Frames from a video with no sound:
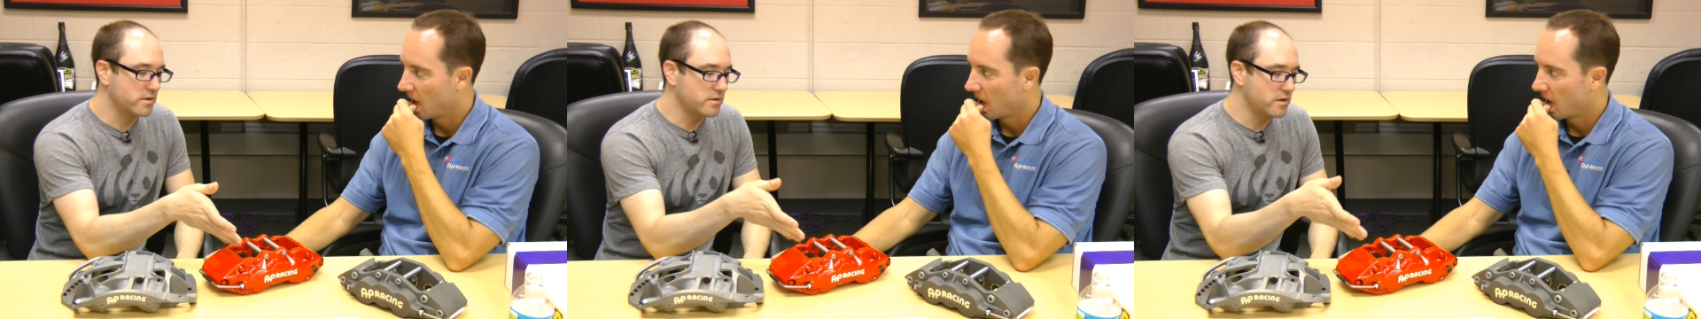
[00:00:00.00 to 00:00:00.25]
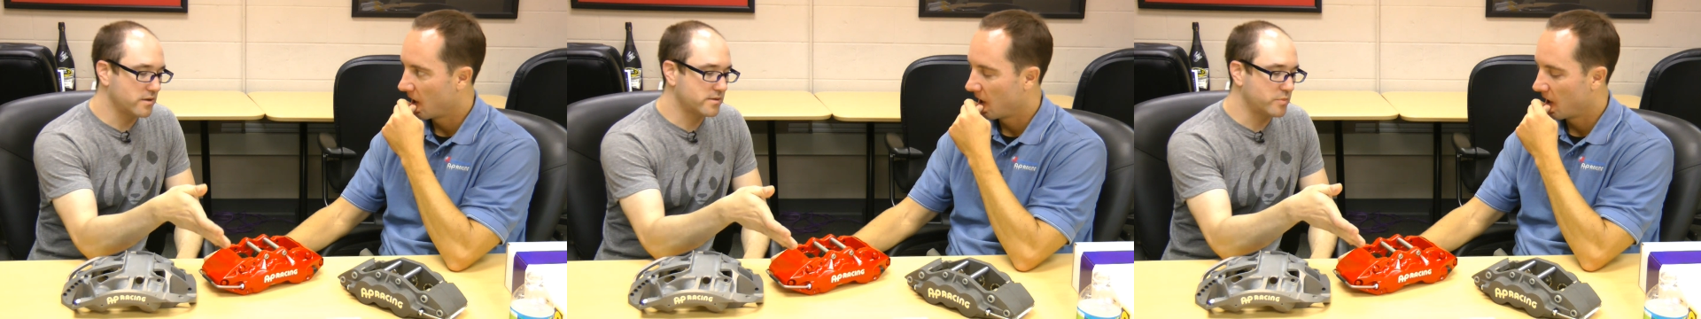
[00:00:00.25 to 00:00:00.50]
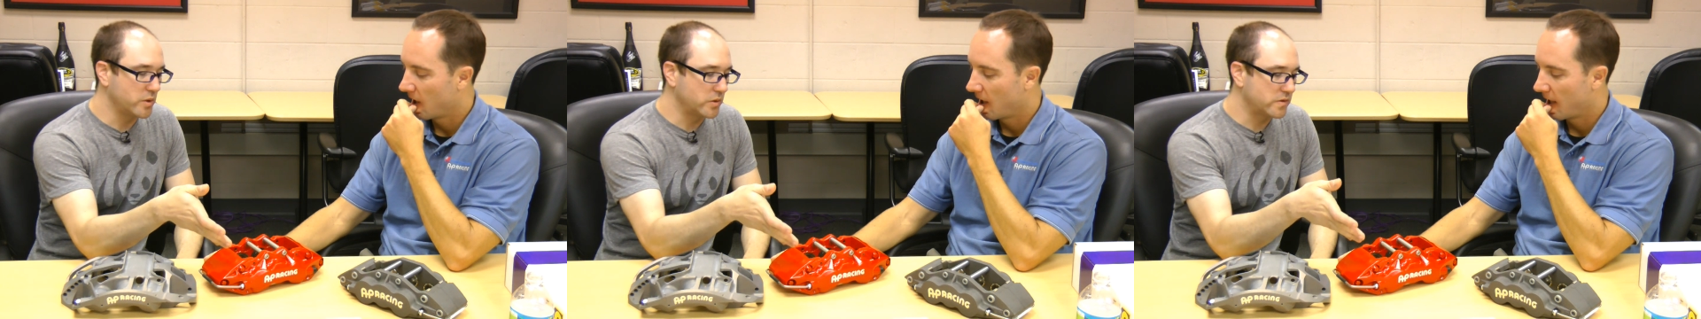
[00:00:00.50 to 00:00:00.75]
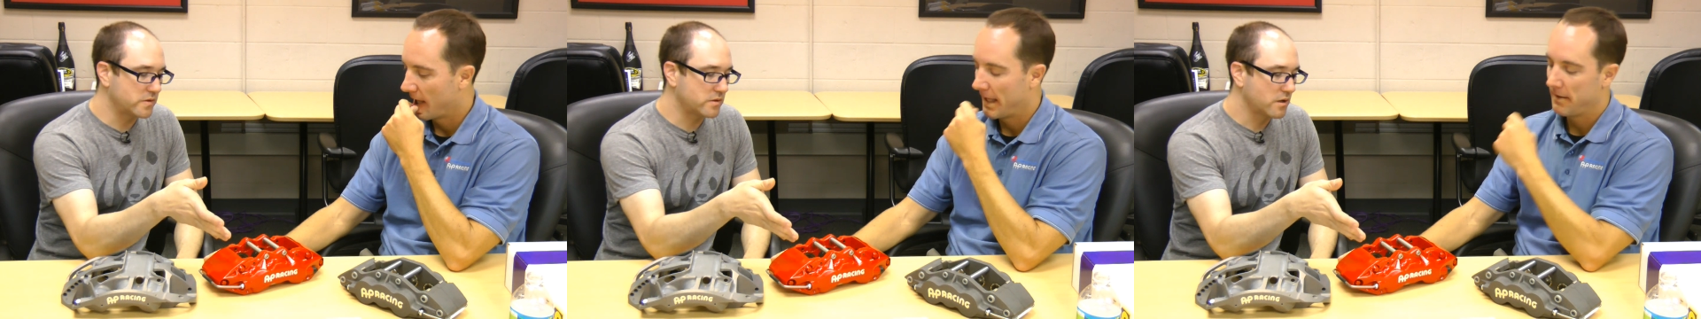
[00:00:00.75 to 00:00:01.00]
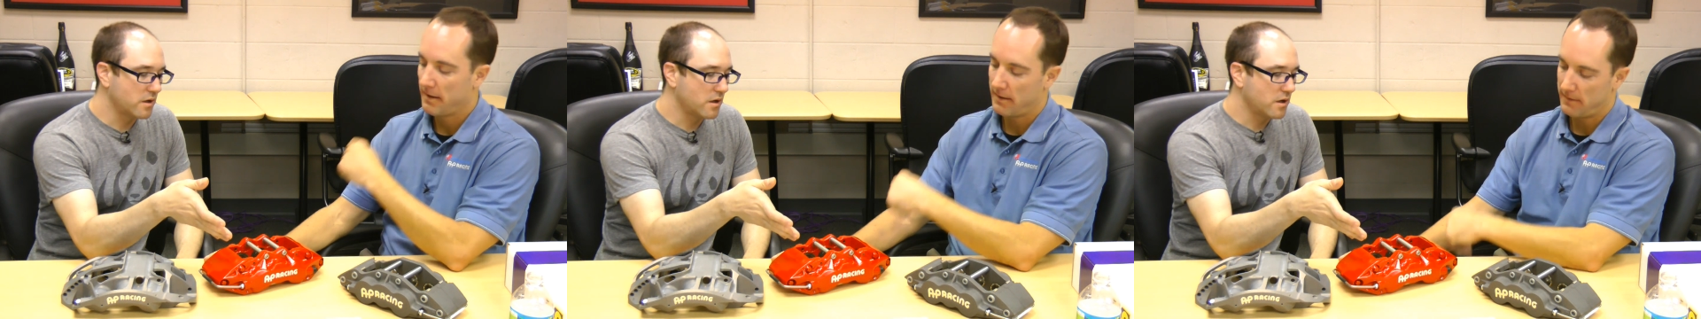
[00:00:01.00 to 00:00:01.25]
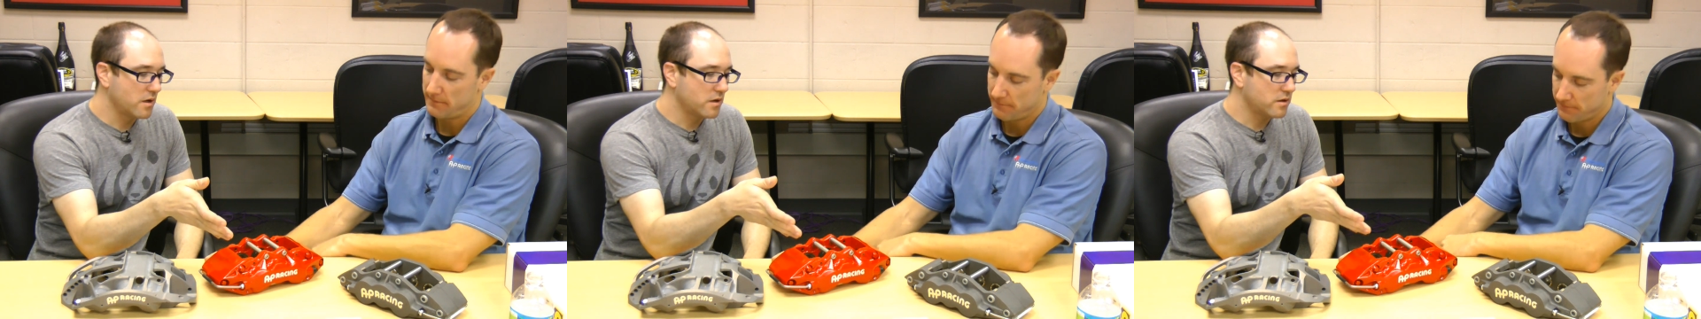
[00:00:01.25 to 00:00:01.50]
Speaker 1: the dust boots,
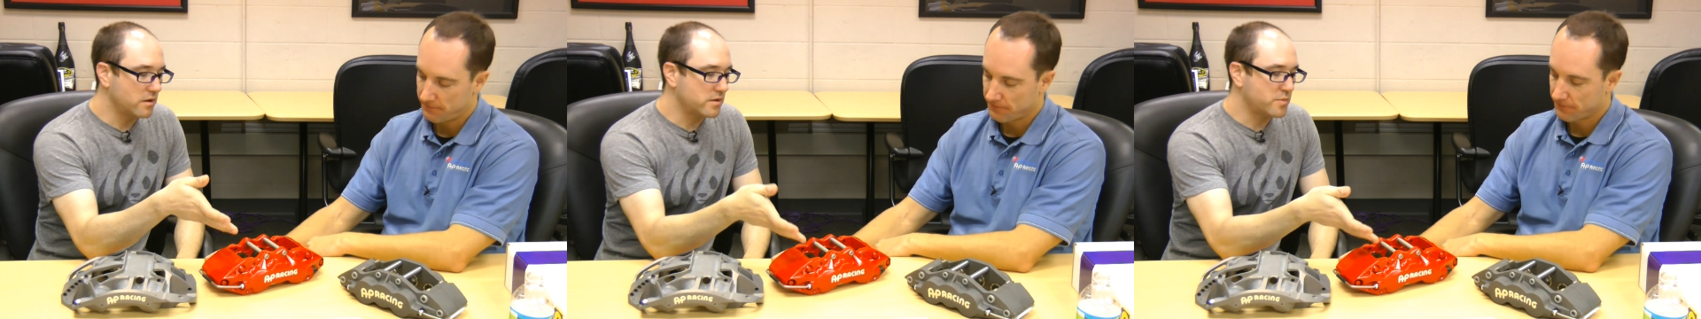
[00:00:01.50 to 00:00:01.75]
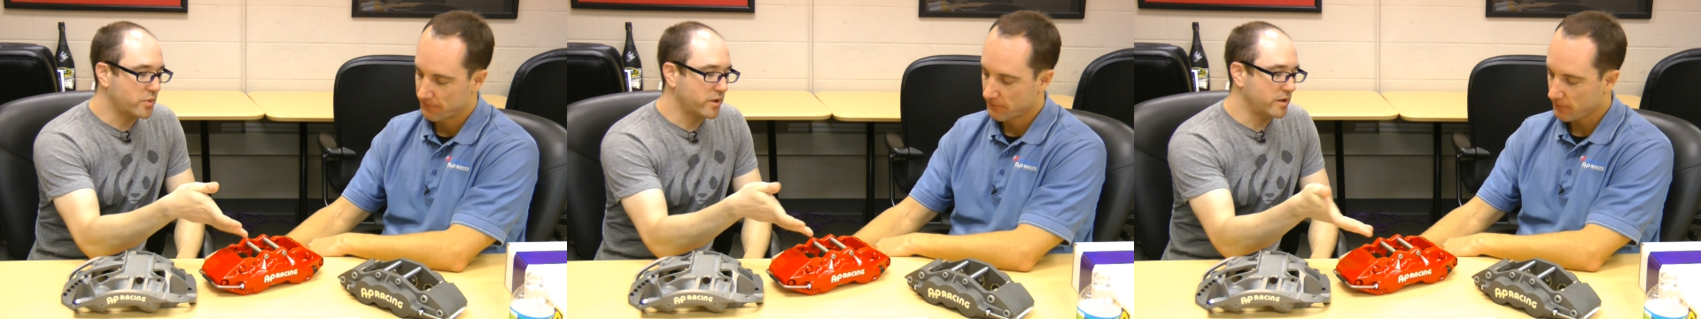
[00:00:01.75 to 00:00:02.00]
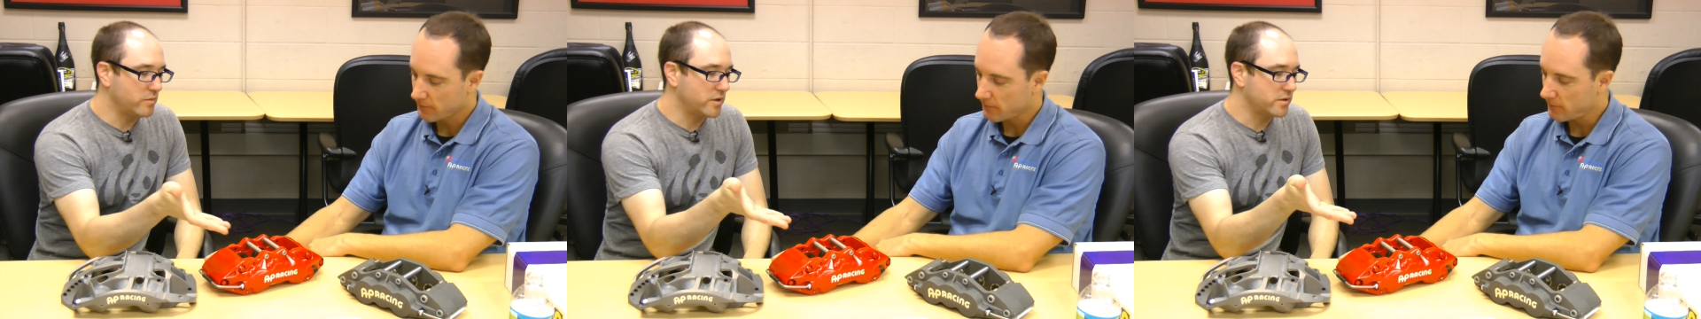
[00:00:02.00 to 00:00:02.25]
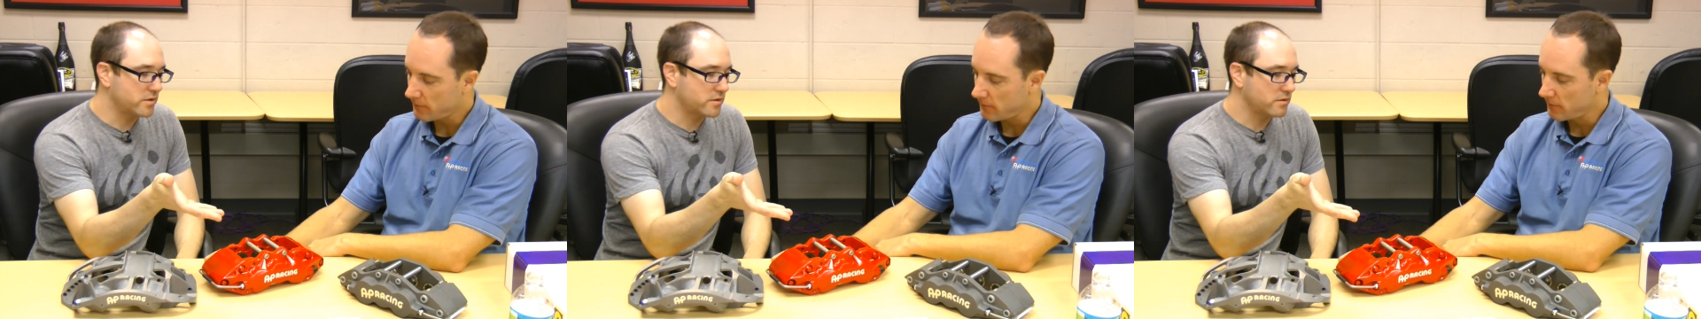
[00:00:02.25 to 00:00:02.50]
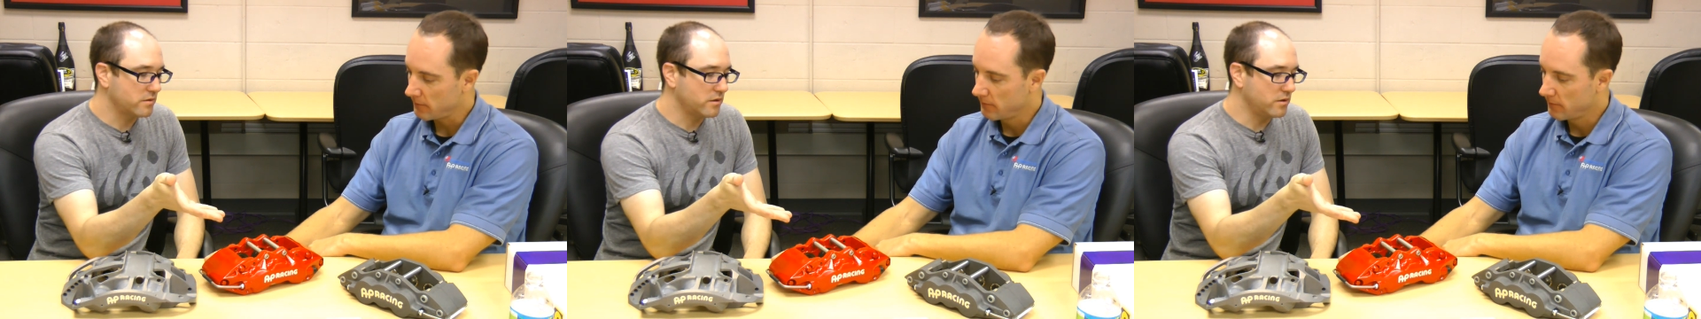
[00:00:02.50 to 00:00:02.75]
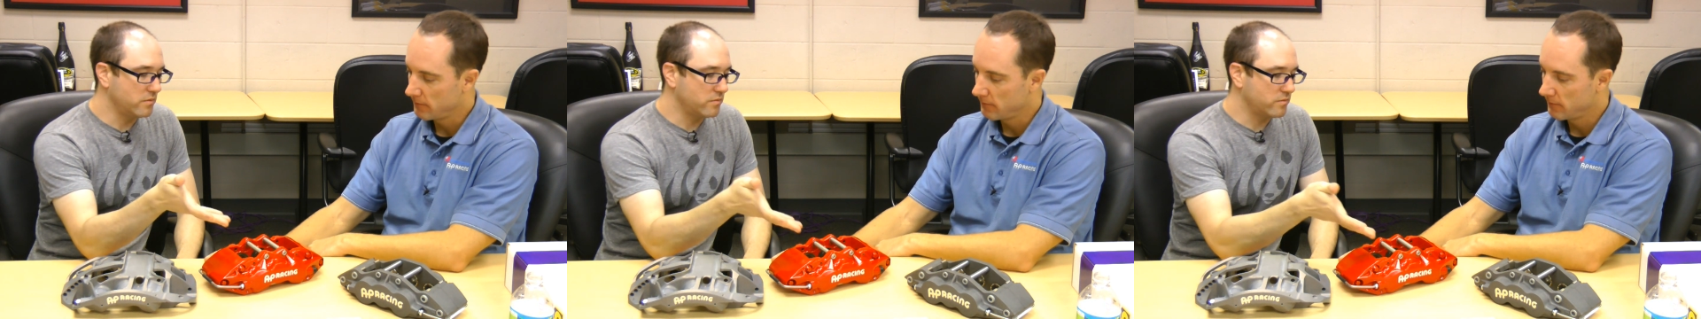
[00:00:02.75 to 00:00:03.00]
yeah, it's pretty much,
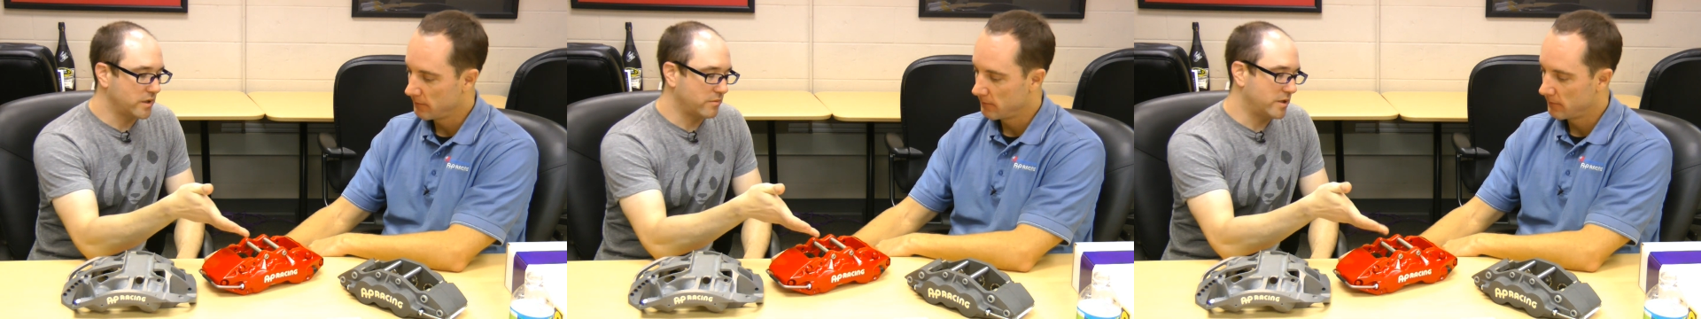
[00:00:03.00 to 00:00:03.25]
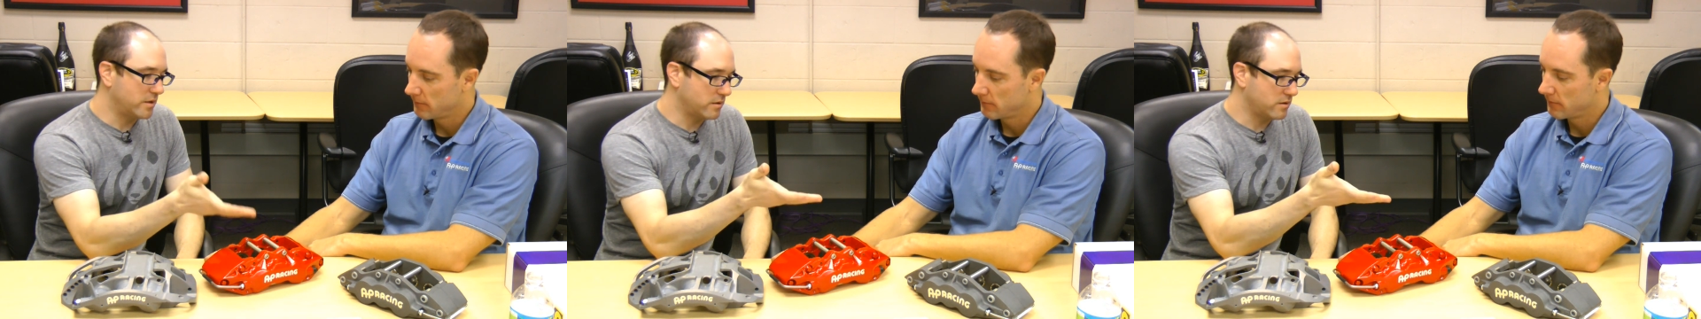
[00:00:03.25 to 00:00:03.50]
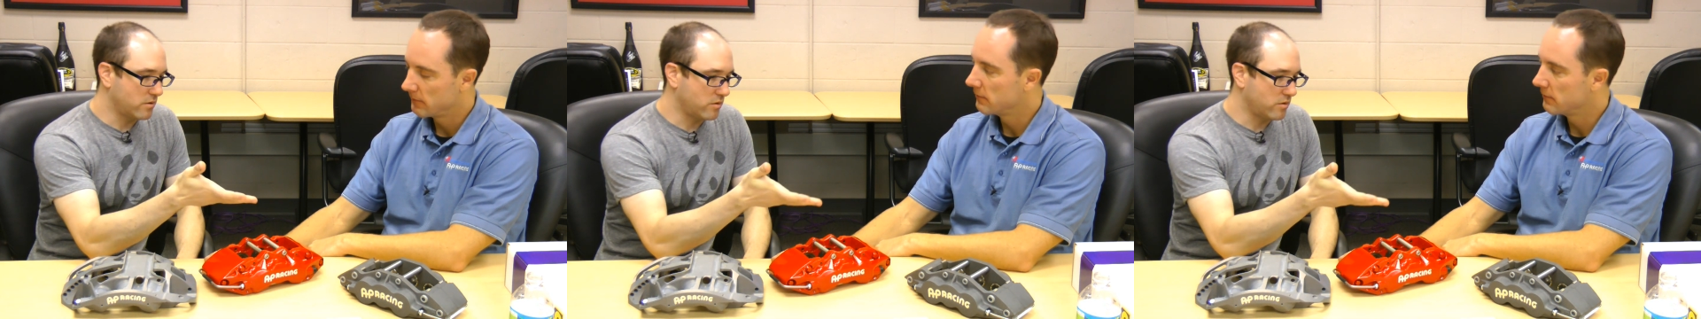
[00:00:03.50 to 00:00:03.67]
I mean, the